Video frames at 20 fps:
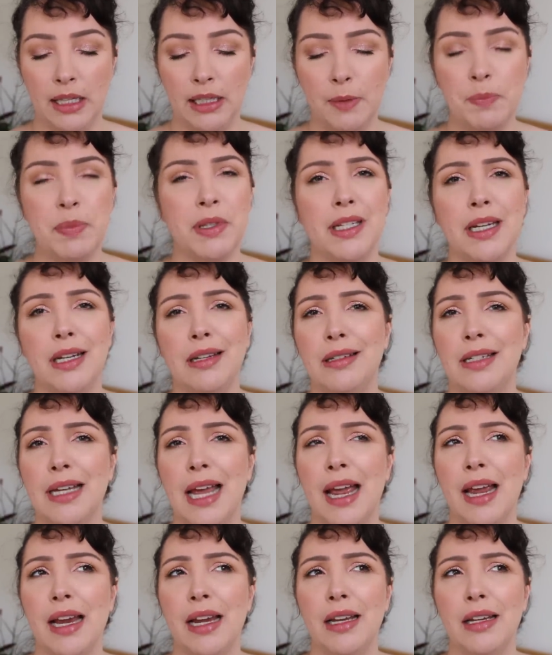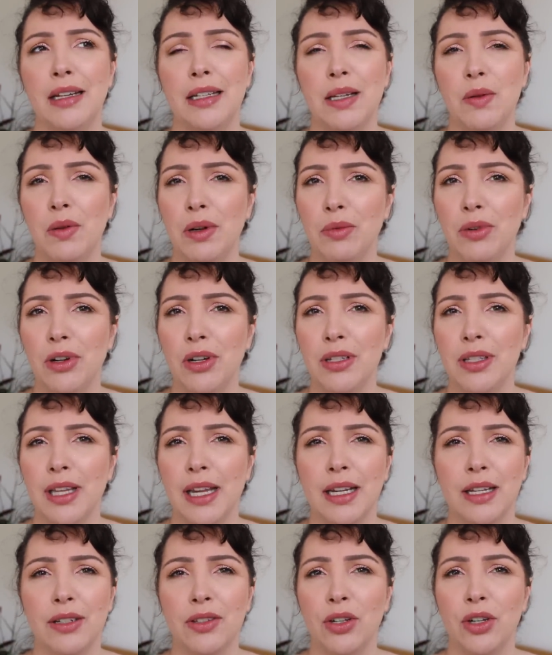lipstick day, is that what it was?
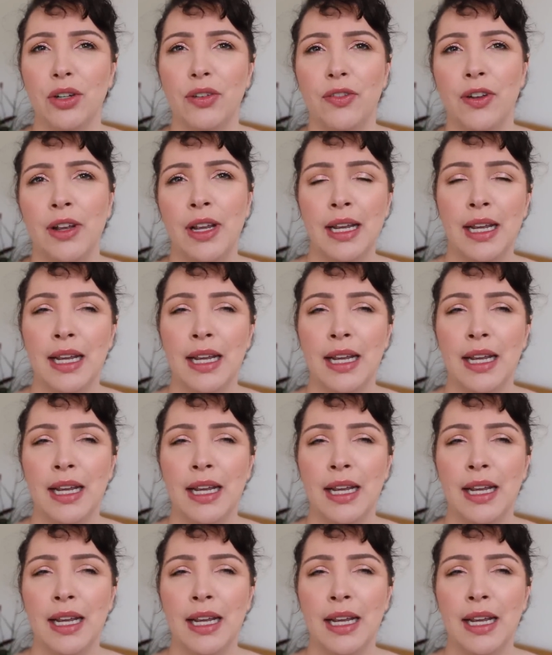Like sort of